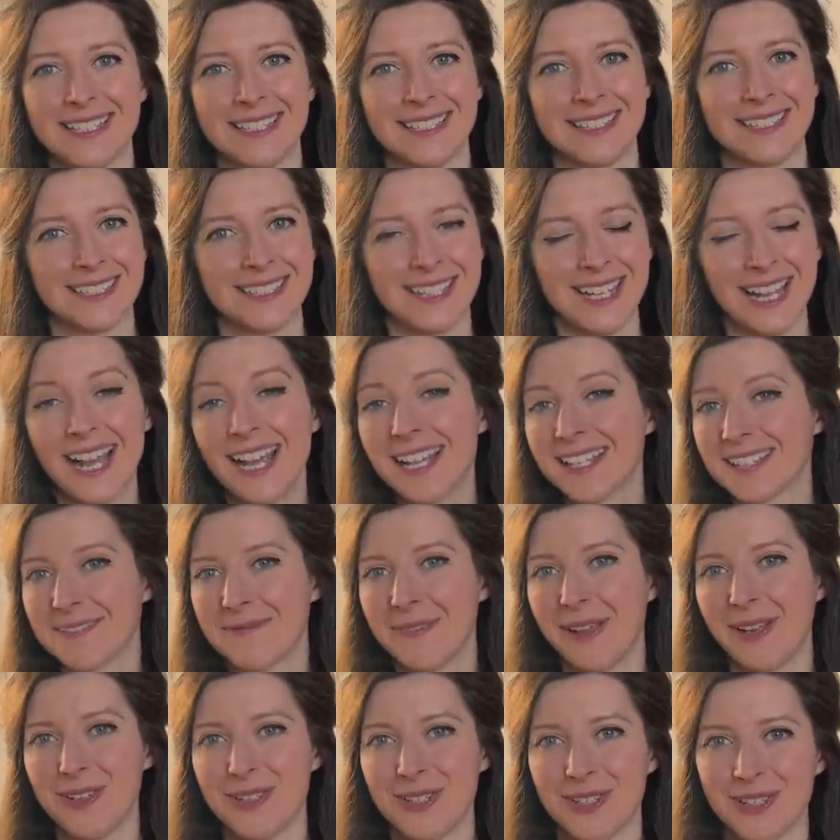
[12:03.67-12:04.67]
And as I
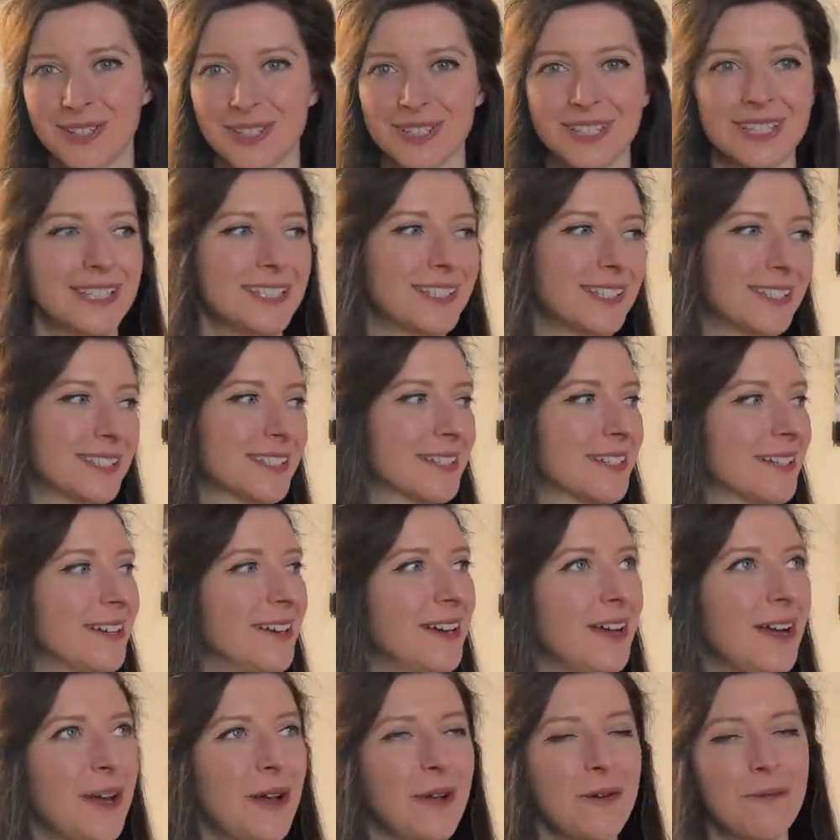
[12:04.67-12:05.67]
mentioned, this is a
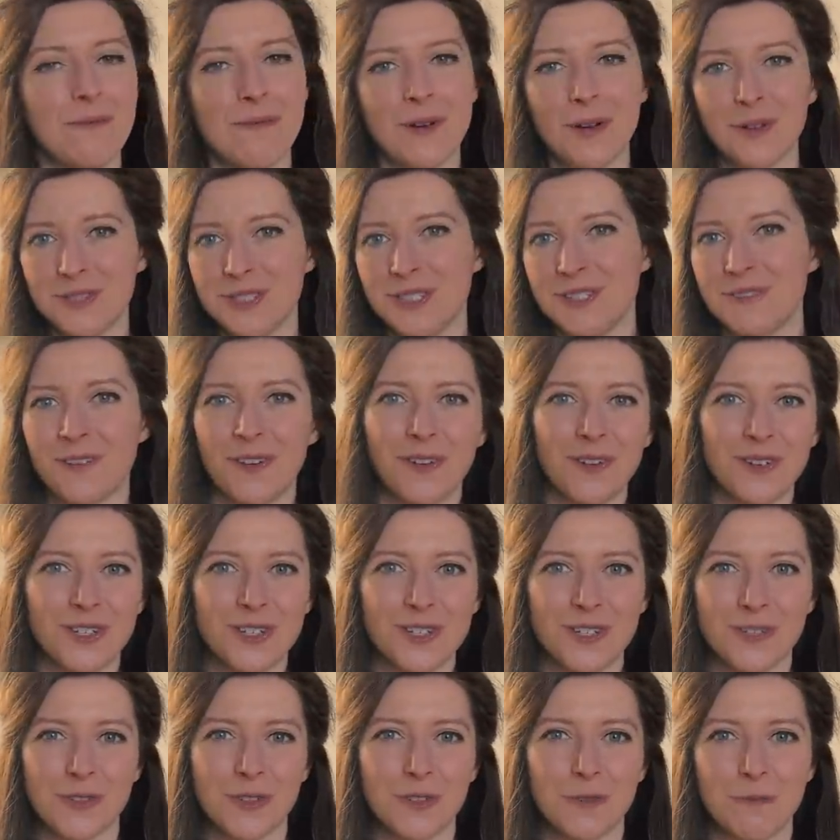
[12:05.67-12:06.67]

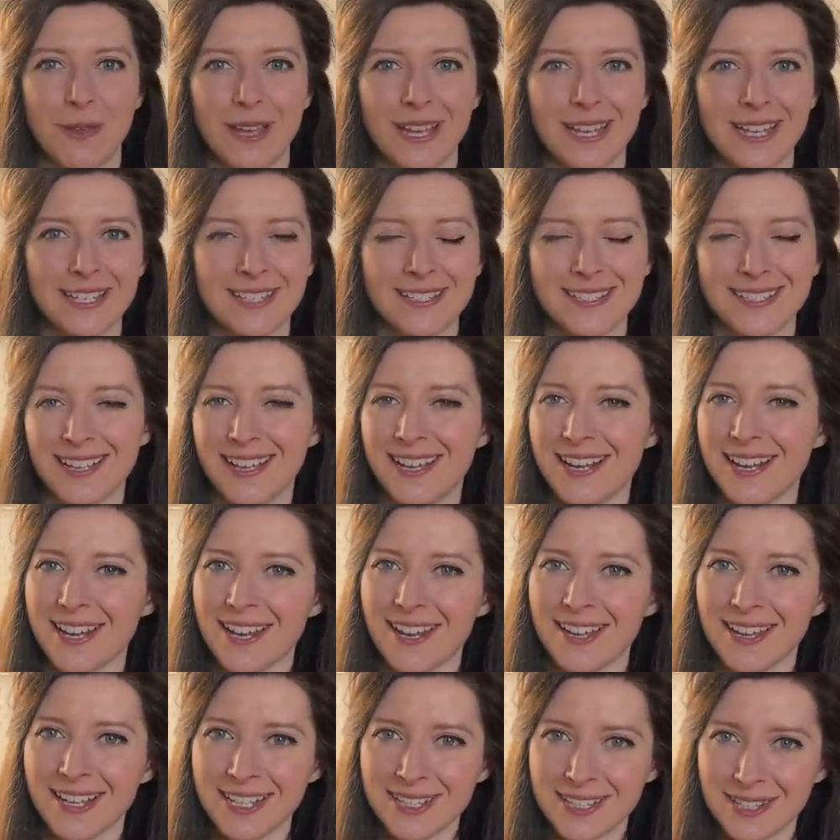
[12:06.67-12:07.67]
multifunctional space. I
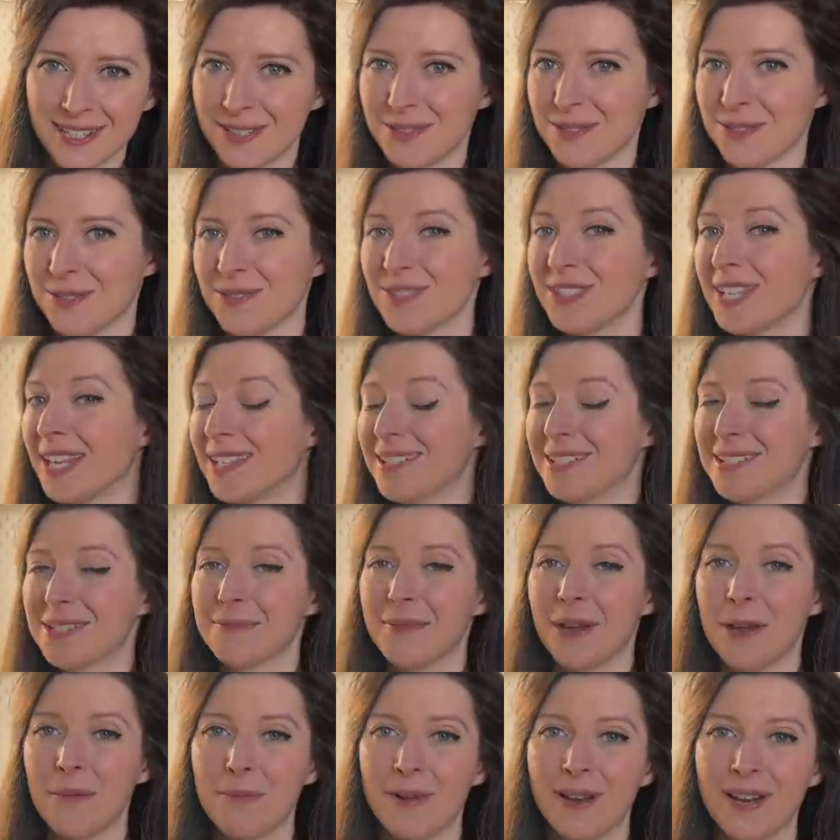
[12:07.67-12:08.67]
like to sort of tend to
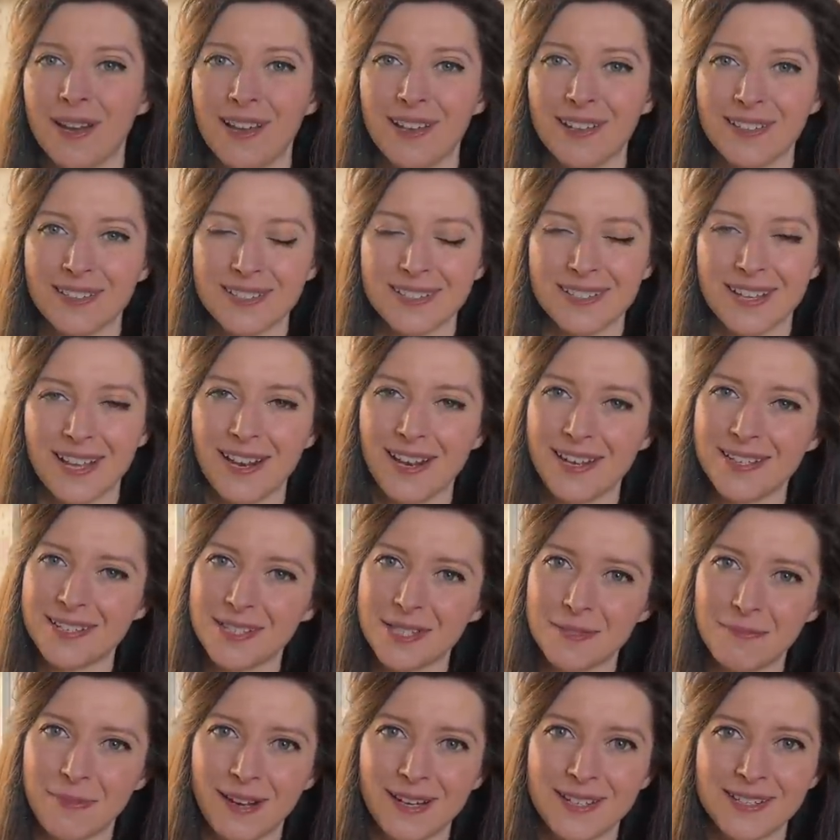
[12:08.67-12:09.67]
my plants. I like to
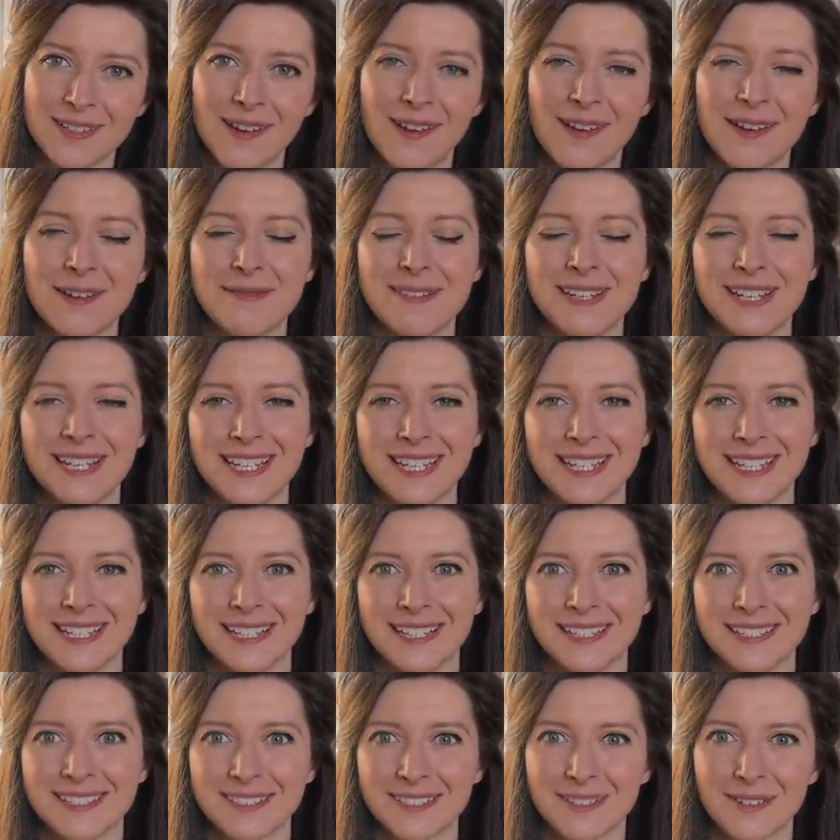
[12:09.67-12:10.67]
spend time in
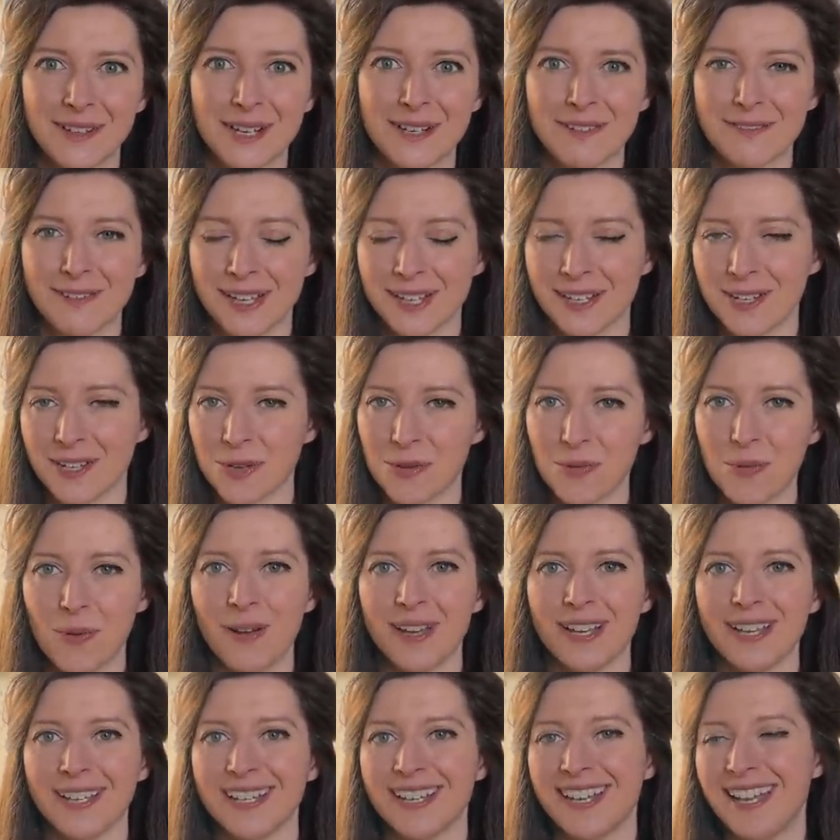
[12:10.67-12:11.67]
here. It's kind of like a
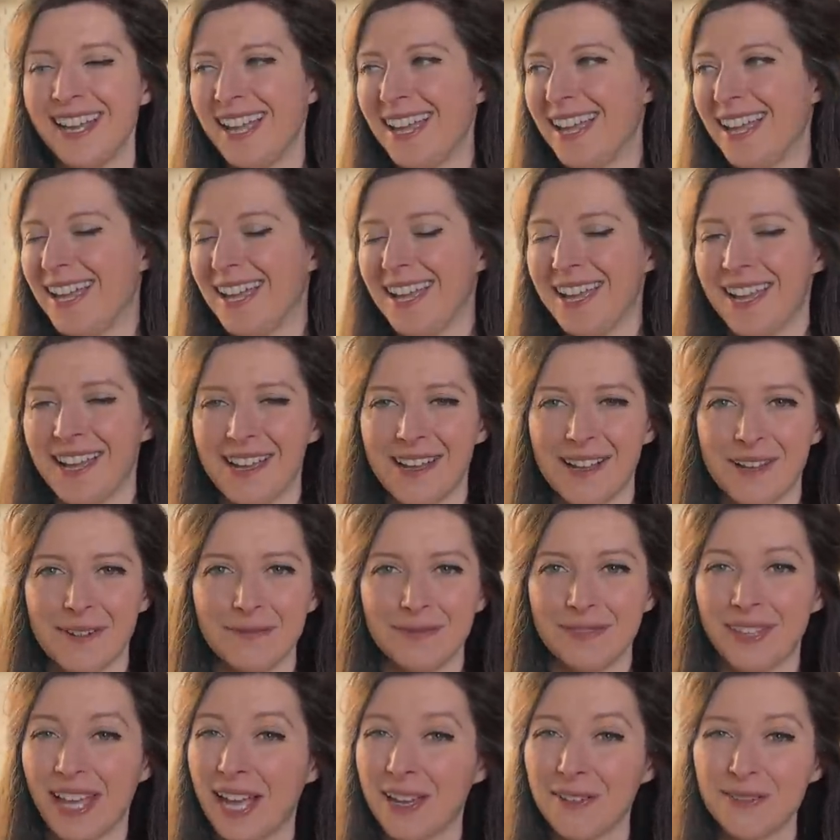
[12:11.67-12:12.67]
quiet
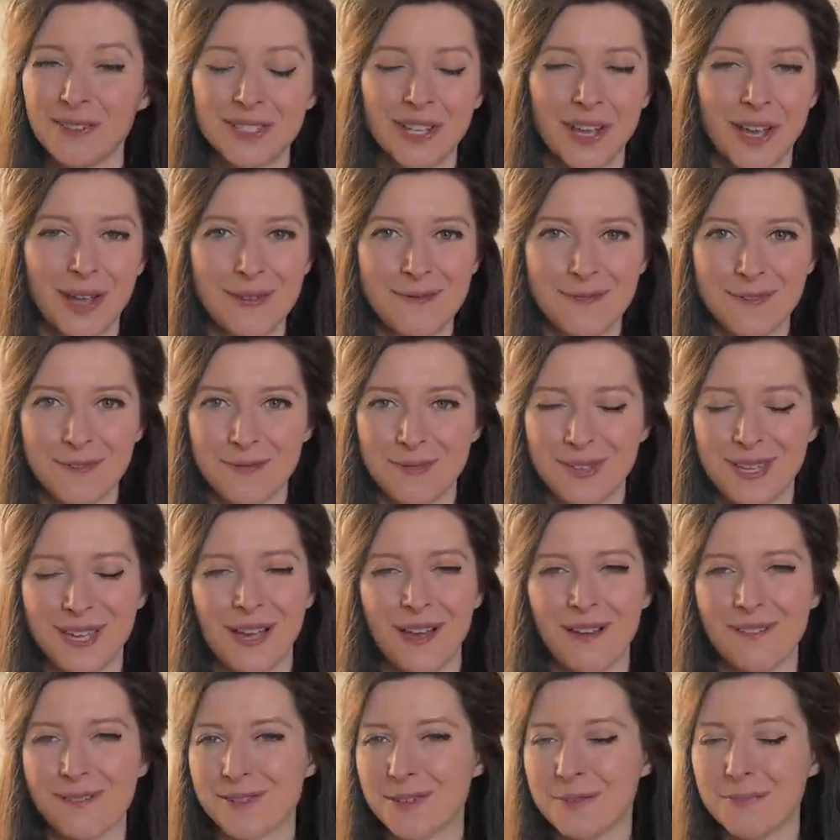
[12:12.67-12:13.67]
downtime for me
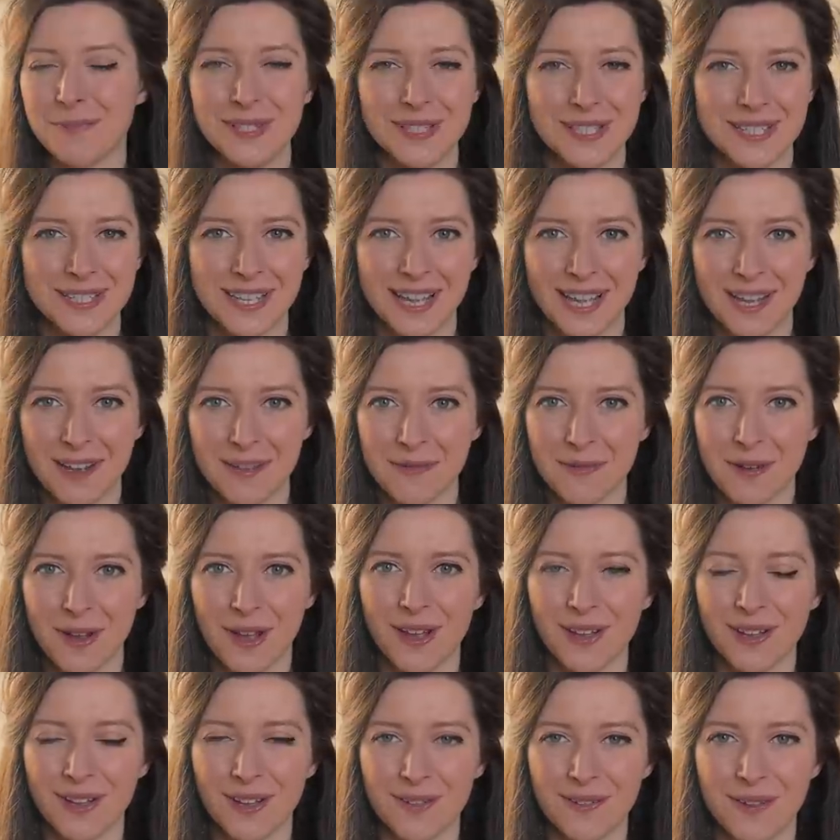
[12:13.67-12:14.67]
after a busy day at
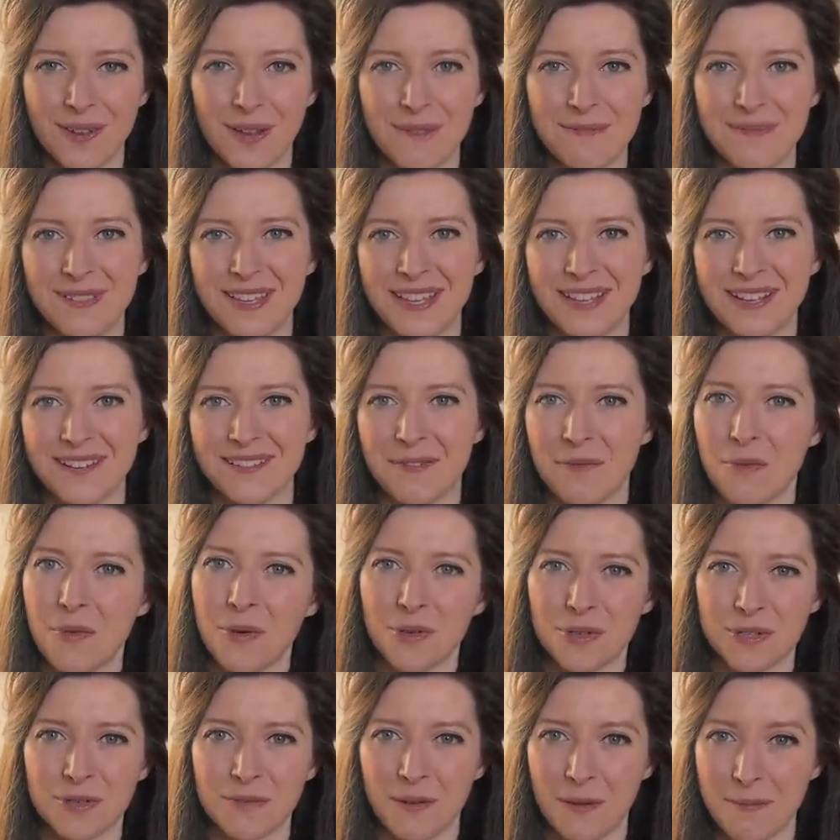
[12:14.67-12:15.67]
work. I'll come here and
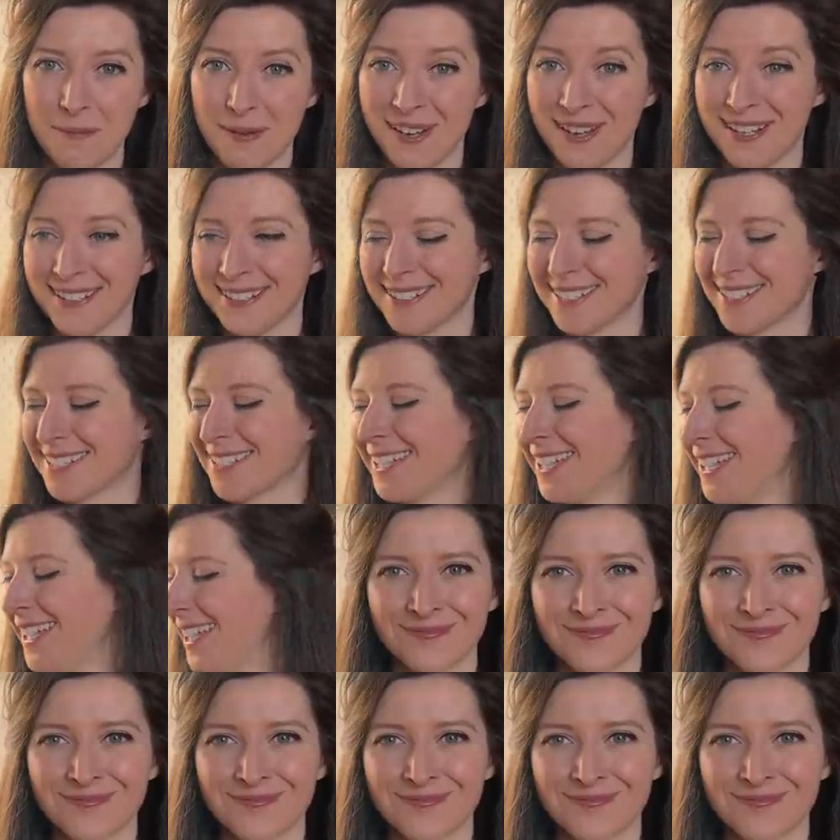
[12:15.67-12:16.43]
water my plants.